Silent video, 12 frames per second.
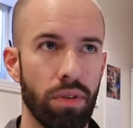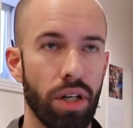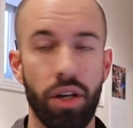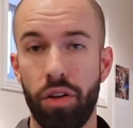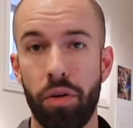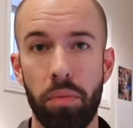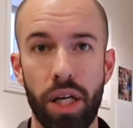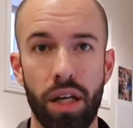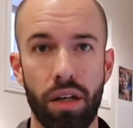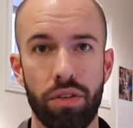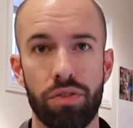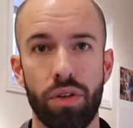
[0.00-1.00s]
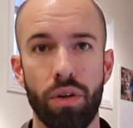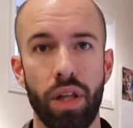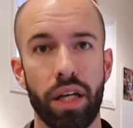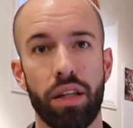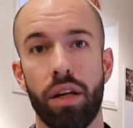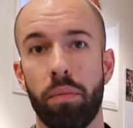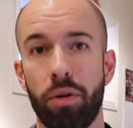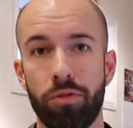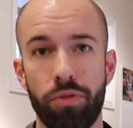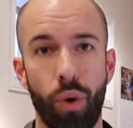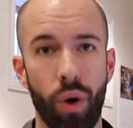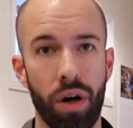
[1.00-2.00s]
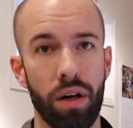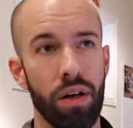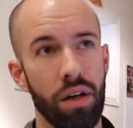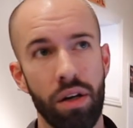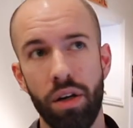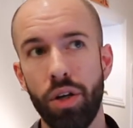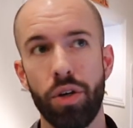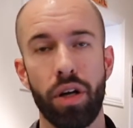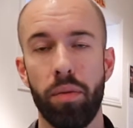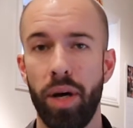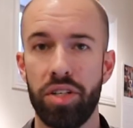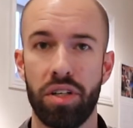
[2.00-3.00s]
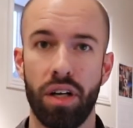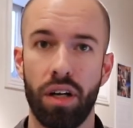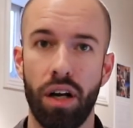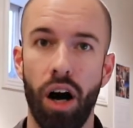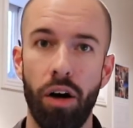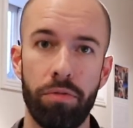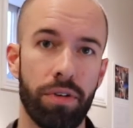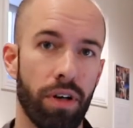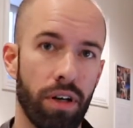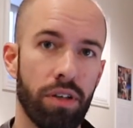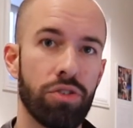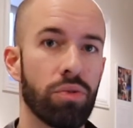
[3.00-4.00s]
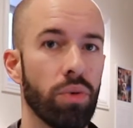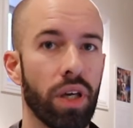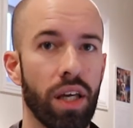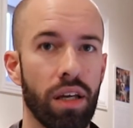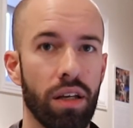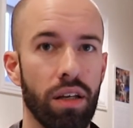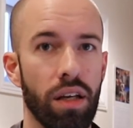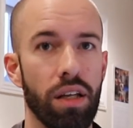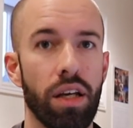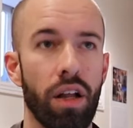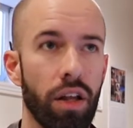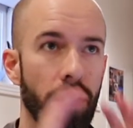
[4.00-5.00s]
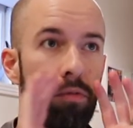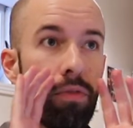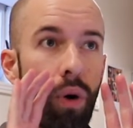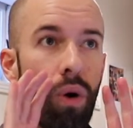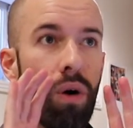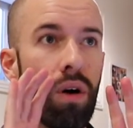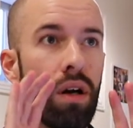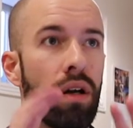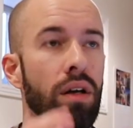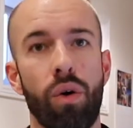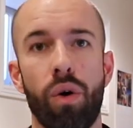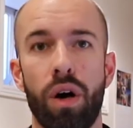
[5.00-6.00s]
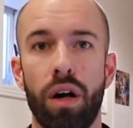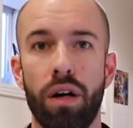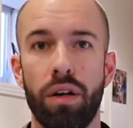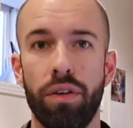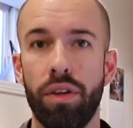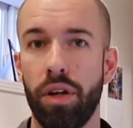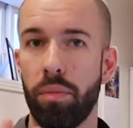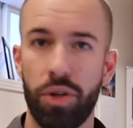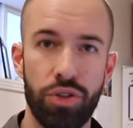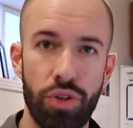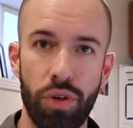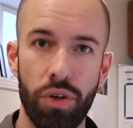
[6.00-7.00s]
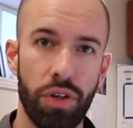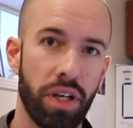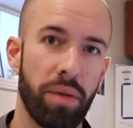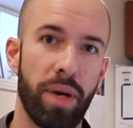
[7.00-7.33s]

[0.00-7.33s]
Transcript: another meaning. So like the number 4, you could imagine a golfer swinging and yelling 4, or the number 2, you can